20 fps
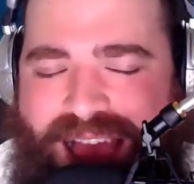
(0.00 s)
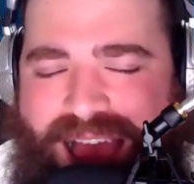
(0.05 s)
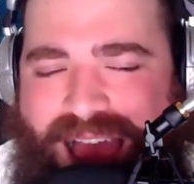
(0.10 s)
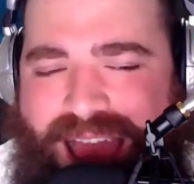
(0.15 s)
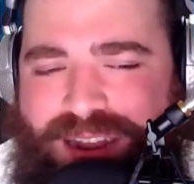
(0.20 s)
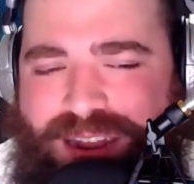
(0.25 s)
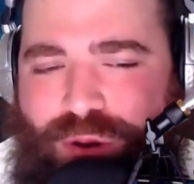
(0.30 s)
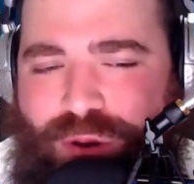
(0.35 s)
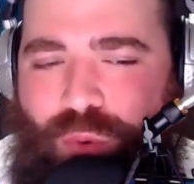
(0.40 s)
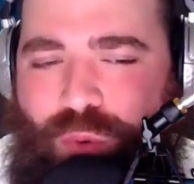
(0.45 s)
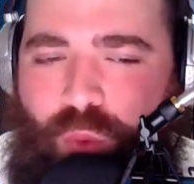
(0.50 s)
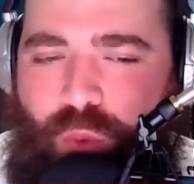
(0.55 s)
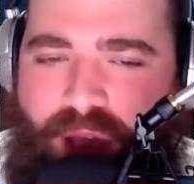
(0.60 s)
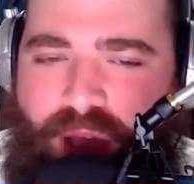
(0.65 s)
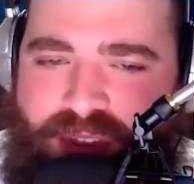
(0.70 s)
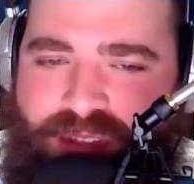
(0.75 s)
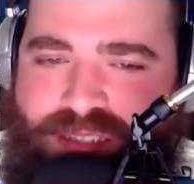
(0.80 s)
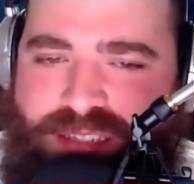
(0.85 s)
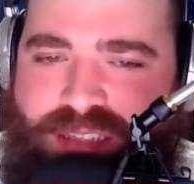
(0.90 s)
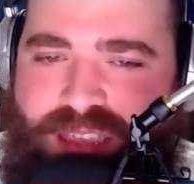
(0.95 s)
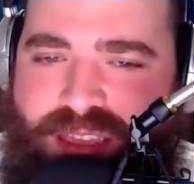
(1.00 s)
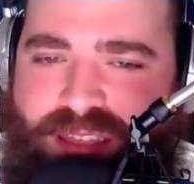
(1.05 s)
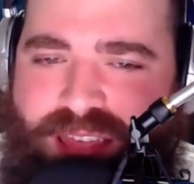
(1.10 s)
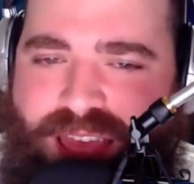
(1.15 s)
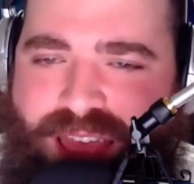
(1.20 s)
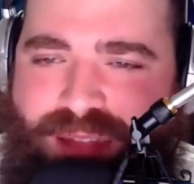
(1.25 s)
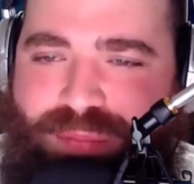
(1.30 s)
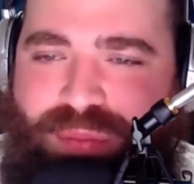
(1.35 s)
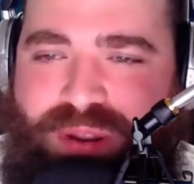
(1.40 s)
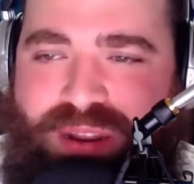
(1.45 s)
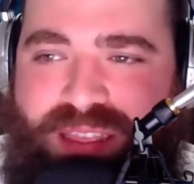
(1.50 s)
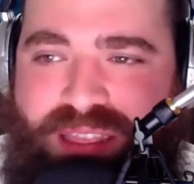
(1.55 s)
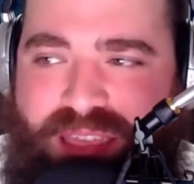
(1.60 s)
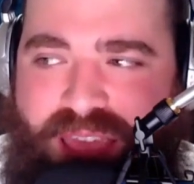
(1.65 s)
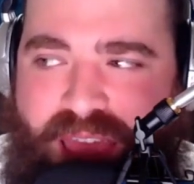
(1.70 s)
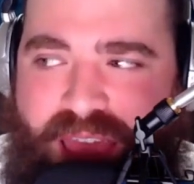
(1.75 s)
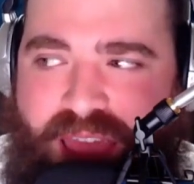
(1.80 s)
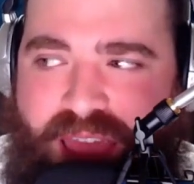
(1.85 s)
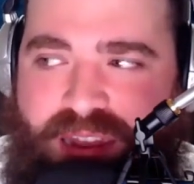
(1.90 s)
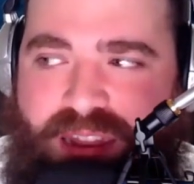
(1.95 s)
I don't wanna say that, but
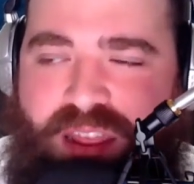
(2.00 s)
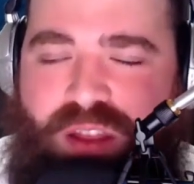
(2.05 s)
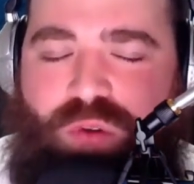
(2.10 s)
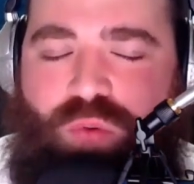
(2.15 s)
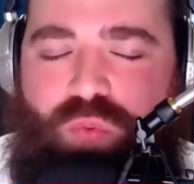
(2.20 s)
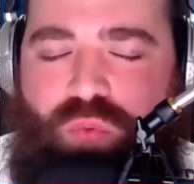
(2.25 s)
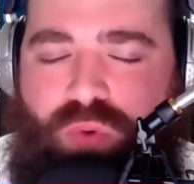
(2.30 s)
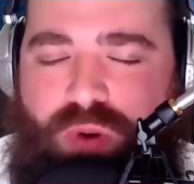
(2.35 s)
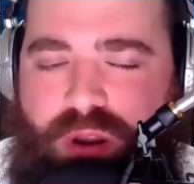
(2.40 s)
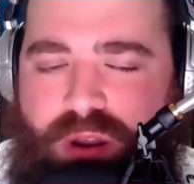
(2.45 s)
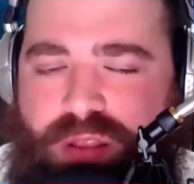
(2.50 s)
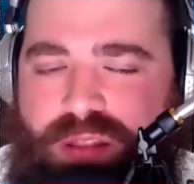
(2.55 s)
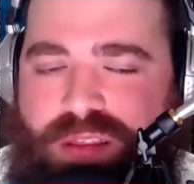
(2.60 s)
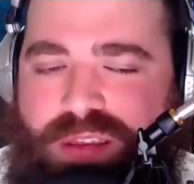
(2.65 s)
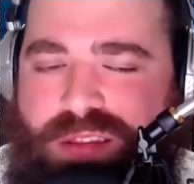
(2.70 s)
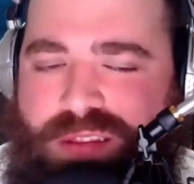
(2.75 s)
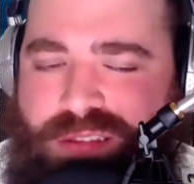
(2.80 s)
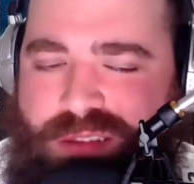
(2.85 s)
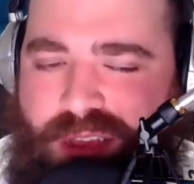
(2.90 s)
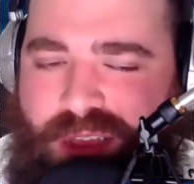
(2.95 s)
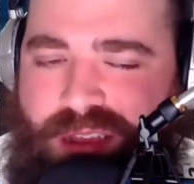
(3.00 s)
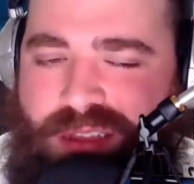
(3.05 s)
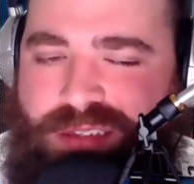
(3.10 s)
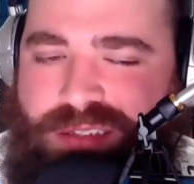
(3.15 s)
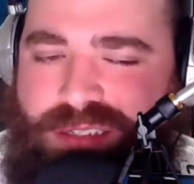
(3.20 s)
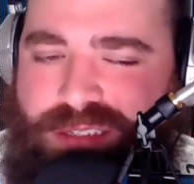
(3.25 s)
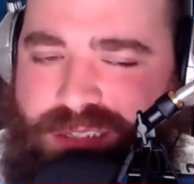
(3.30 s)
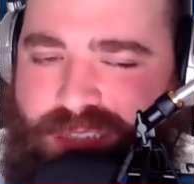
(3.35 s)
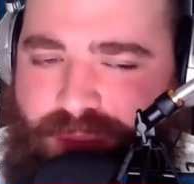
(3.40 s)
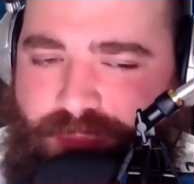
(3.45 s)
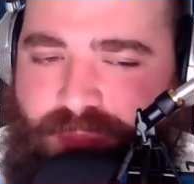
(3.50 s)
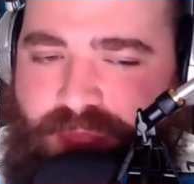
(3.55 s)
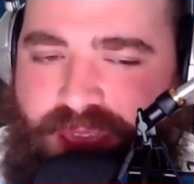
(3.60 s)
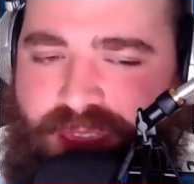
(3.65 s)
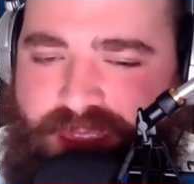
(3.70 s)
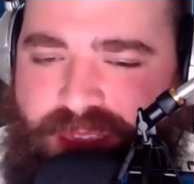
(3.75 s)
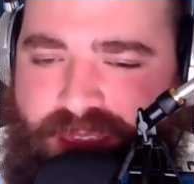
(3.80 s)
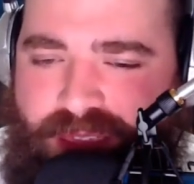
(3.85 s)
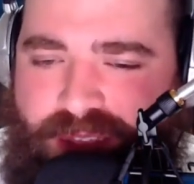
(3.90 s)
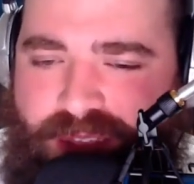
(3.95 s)
again, it really does seem
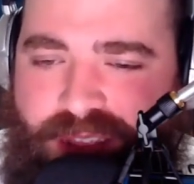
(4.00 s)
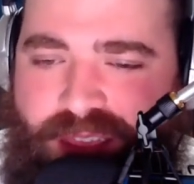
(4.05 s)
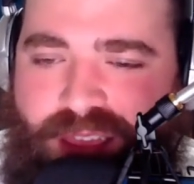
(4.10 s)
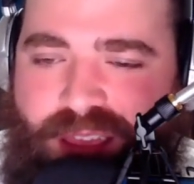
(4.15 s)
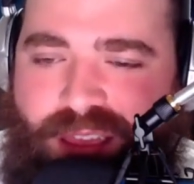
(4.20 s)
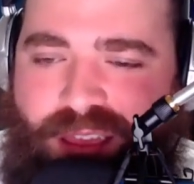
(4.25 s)
like it,